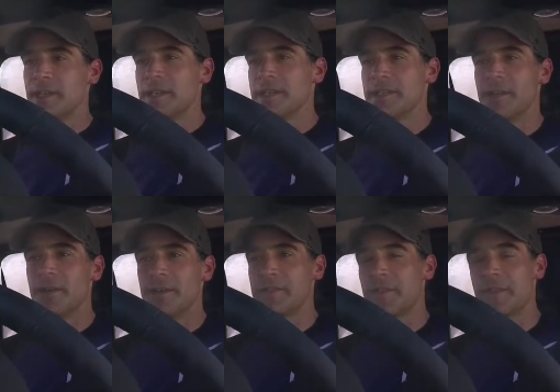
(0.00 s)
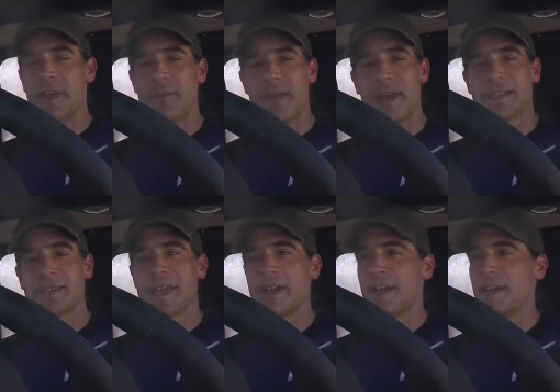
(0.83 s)
So I just figured I'd pass
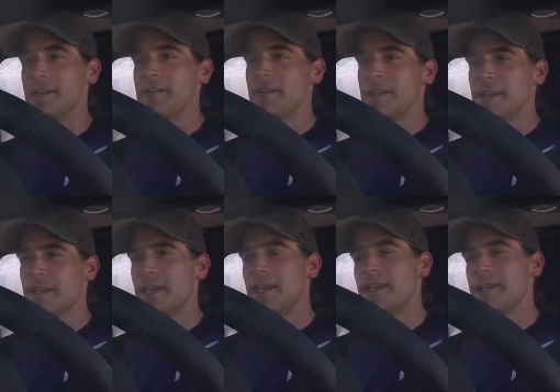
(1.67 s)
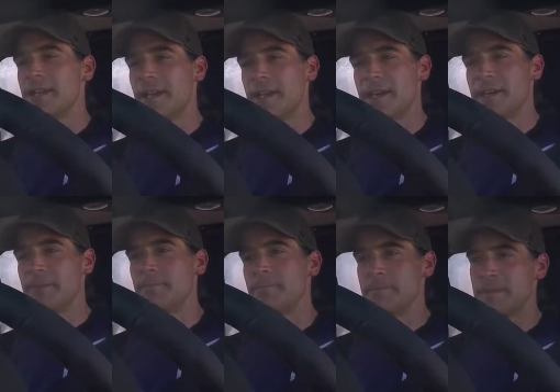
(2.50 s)
that on, and
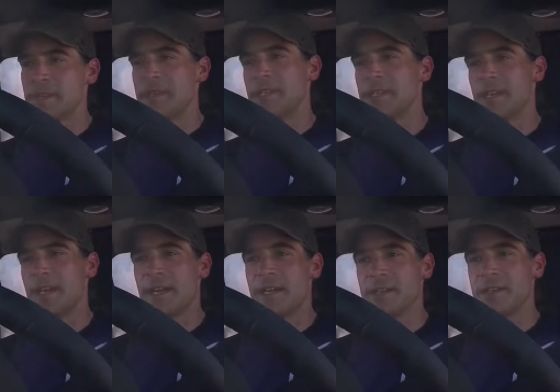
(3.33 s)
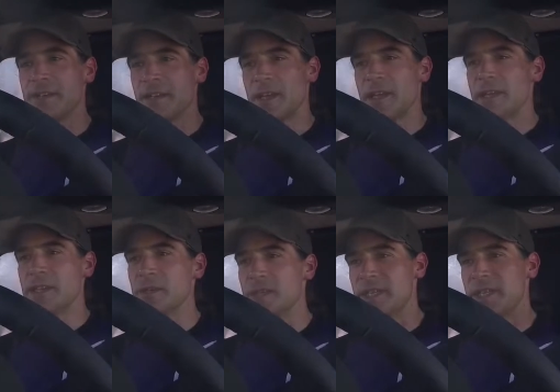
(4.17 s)
you can
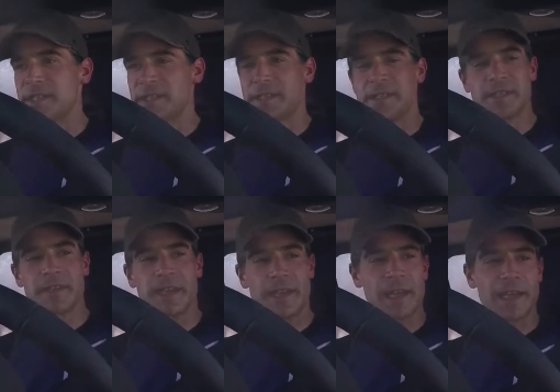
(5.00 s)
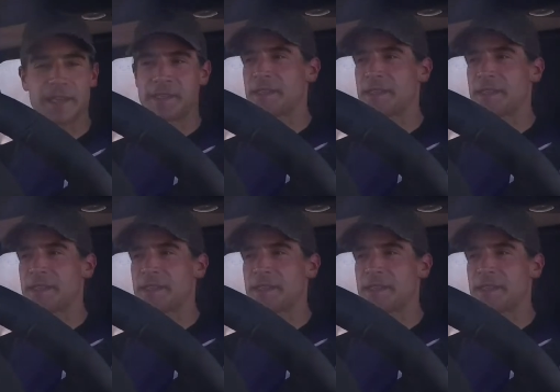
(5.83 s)
use this as